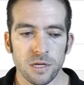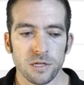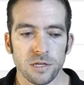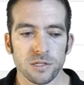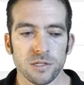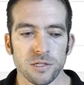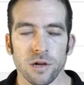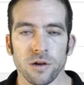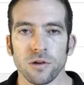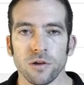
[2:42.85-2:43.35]

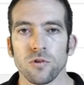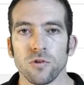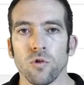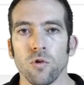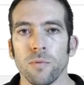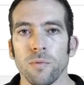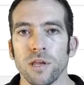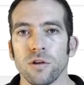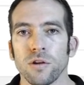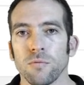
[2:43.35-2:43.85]
So
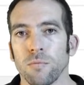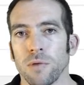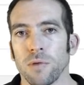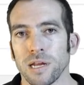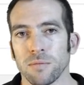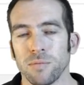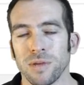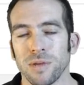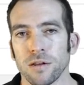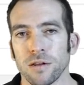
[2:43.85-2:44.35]
your menu
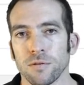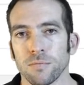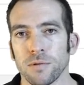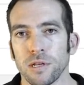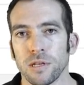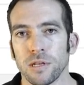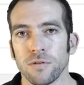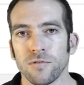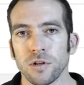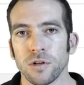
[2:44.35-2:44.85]
might be a little
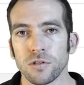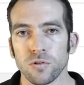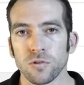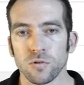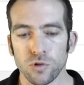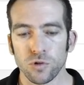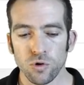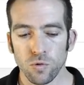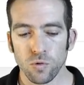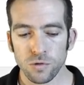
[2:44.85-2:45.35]
bit different
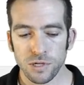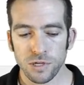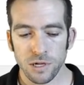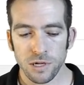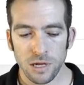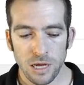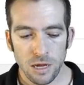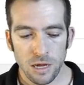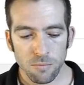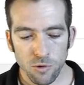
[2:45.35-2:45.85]
or shorter,